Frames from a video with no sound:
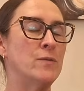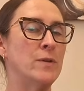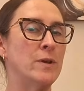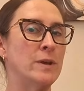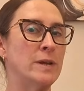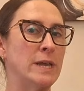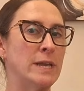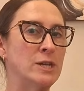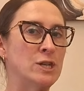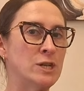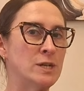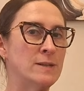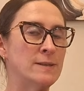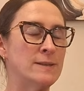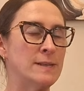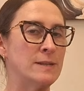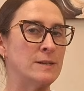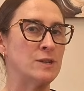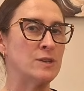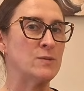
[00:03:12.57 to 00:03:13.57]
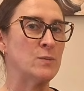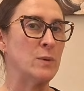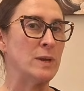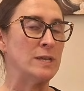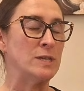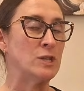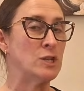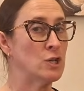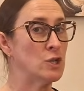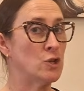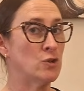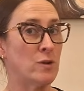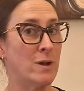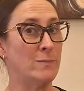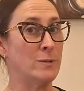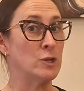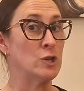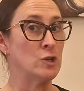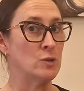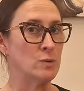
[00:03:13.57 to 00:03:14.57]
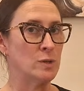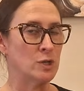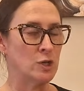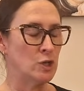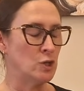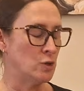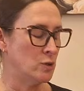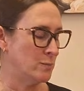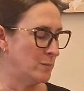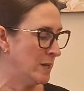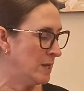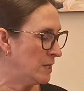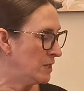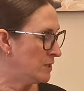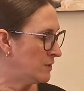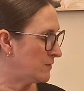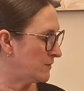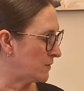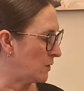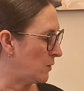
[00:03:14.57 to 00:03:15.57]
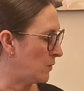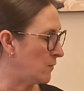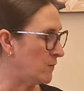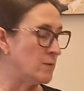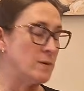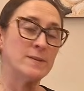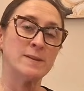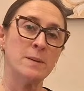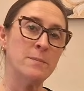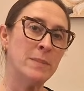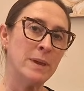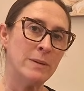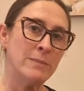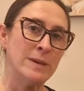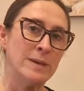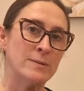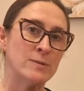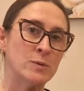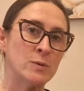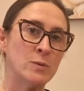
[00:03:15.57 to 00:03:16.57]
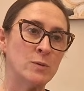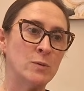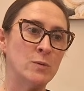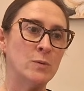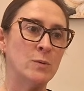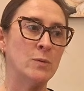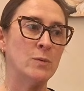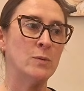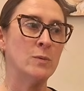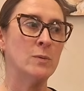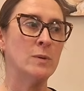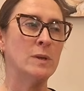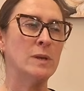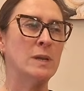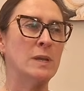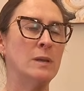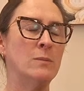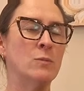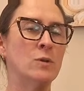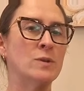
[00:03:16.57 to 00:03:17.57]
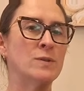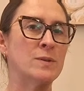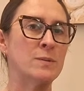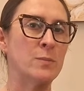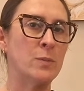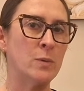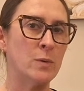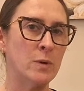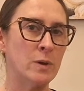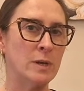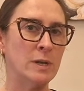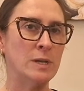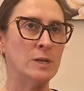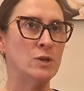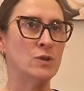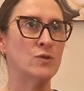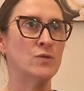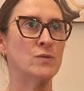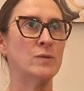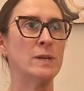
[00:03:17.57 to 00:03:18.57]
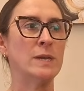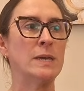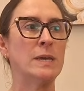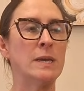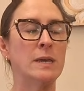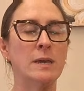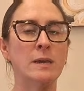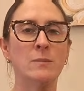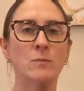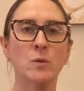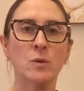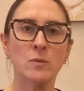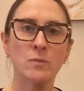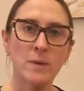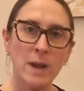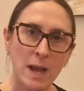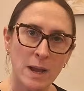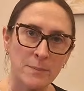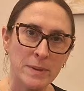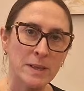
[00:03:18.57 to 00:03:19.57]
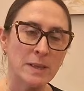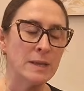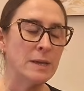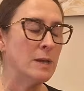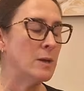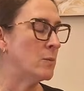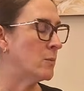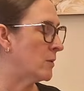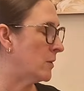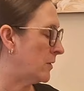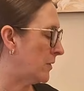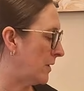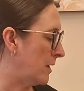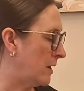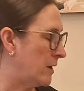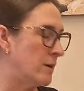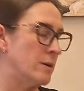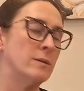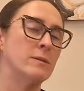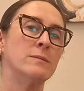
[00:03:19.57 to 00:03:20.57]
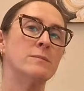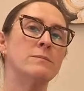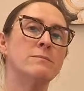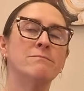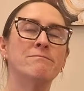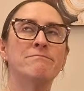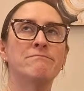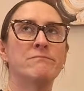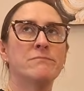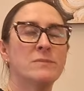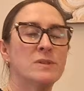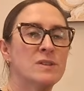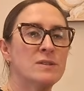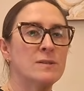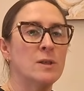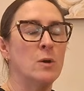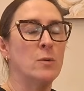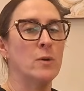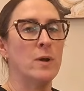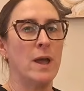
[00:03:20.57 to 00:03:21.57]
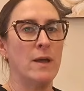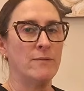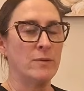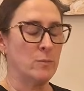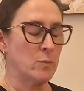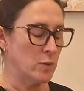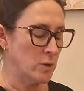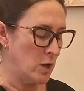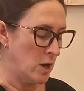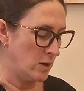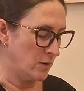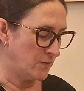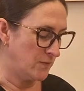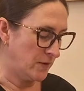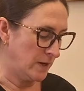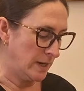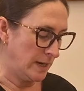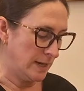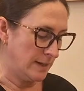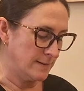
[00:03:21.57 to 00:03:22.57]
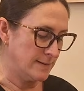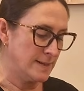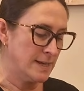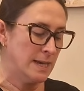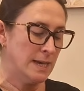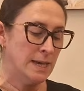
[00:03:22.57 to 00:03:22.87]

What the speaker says: variations and just ways to troubleshoot the tube. So for some babies who need more support in drinking more rapidly, or they're slower having prolonged feedings,